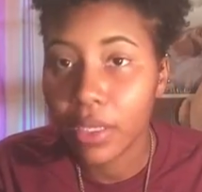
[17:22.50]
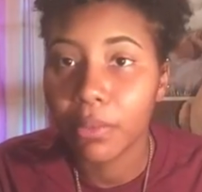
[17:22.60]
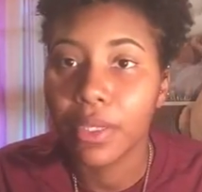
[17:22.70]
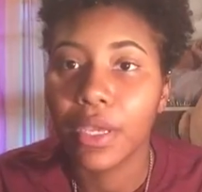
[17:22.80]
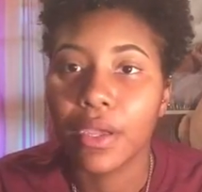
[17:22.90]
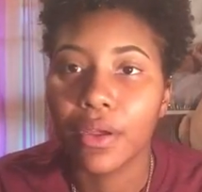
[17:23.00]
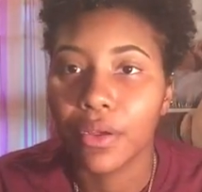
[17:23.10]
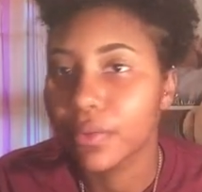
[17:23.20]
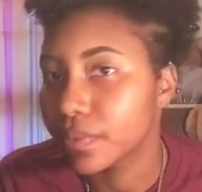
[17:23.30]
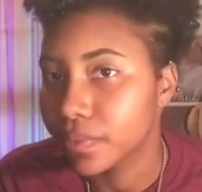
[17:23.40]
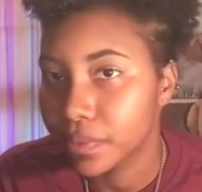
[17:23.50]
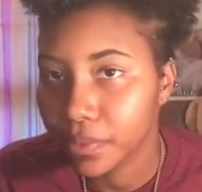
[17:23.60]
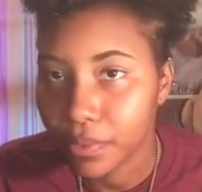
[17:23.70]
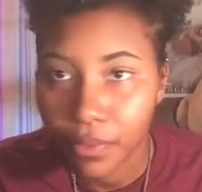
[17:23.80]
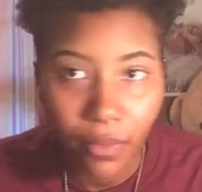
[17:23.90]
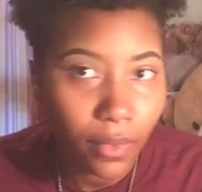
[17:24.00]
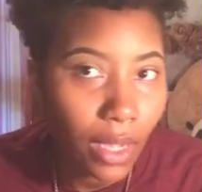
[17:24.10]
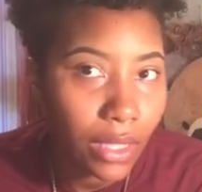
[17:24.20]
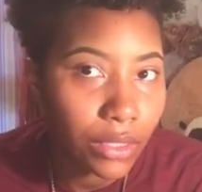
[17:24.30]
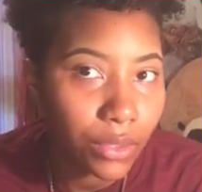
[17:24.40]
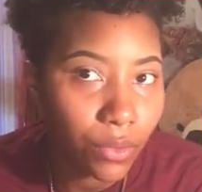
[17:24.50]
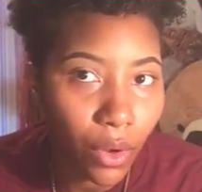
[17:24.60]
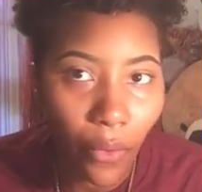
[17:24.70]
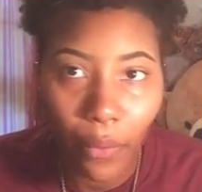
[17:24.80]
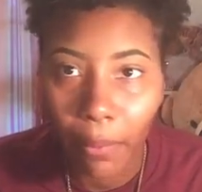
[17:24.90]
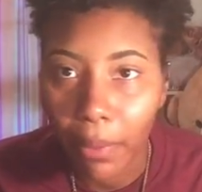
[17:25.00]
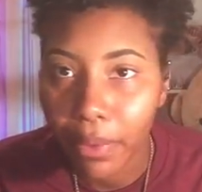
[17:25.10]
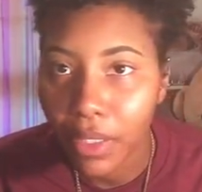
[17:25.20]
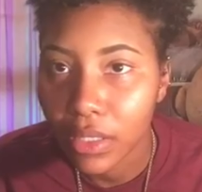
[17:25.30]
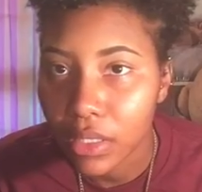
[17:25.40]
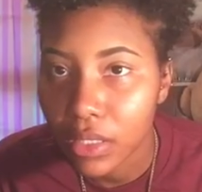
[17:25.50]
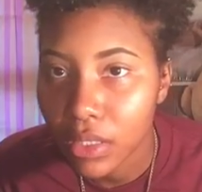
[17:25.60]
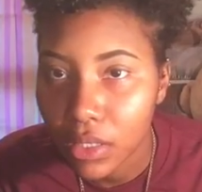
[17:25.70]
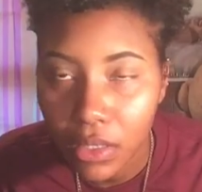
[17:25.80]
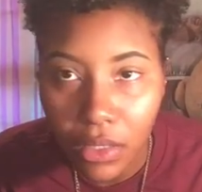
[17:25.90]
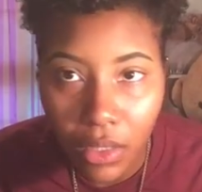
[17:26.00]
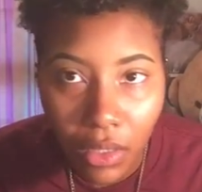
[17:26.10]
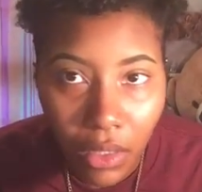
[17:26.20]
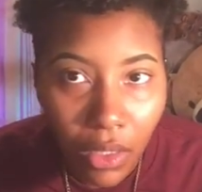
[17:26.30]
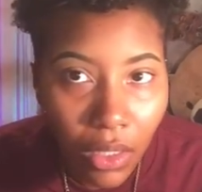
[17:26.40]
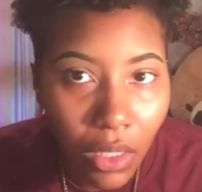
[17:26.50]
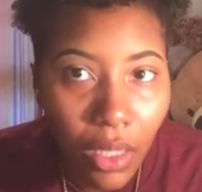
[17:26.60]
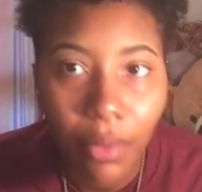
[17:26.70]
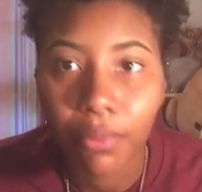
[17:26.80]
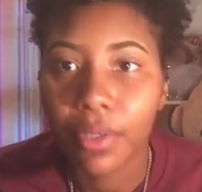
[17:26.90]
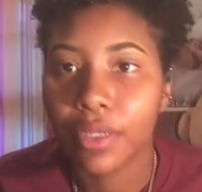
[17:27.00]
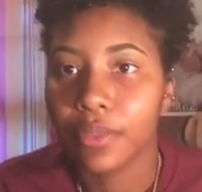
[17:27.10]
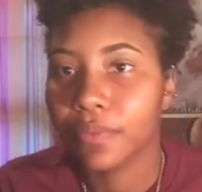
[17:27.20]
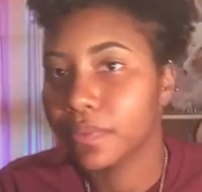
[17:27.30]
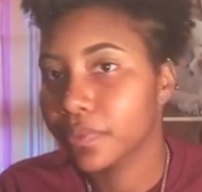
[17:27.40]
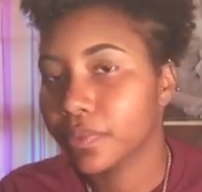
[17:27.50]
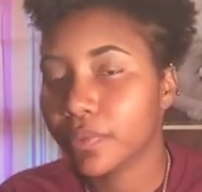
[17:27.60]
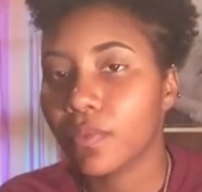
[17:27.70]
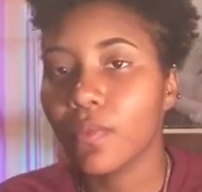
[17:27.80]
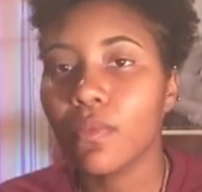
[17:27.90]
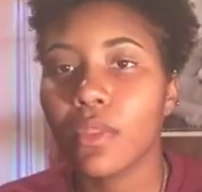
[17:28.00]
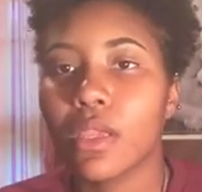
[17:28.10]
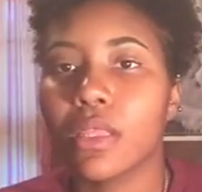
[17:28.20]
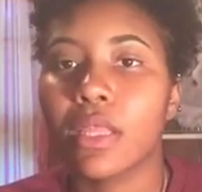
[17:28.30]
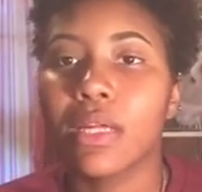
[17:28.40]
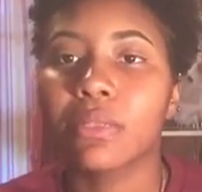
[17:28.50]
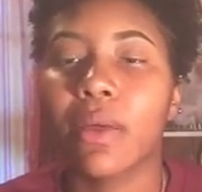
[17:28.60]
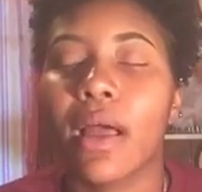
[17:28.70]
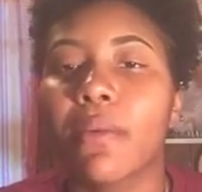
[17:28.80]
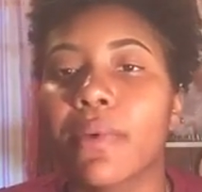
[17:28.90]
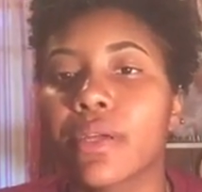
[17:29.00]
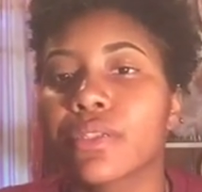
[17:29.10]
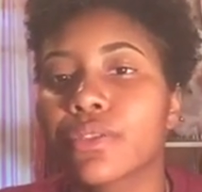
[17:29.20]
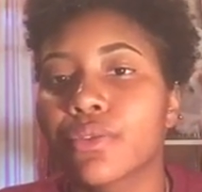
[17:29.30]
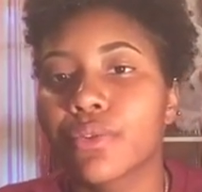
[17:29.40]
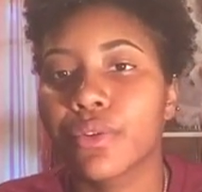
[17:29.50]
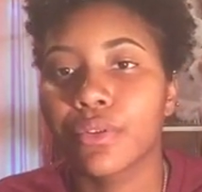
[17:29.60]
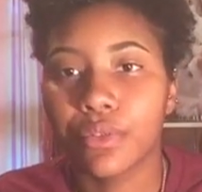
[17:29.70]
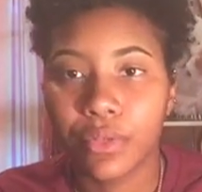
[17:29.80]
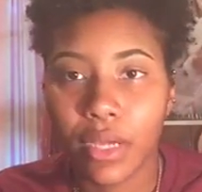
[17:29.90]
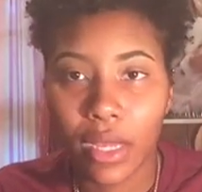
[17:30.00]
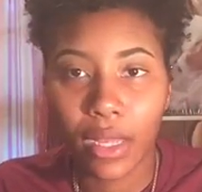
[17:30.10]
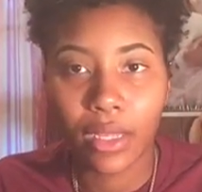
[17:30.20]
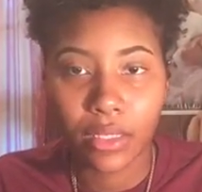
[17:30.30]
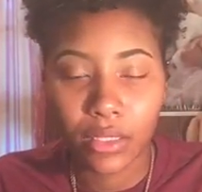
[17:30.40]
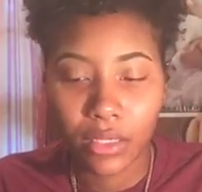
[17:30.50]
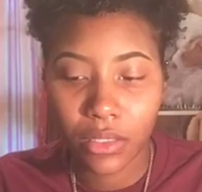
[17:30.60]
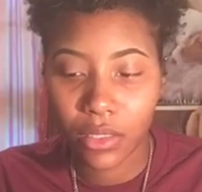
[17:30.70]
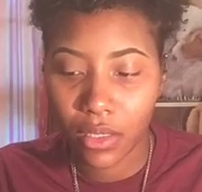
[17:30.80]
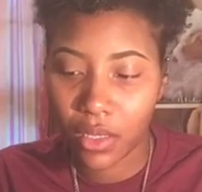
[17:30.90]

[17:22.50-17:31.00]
even be caring. I just roll with my punches. But and that's my eyebrow tutorial, you guys.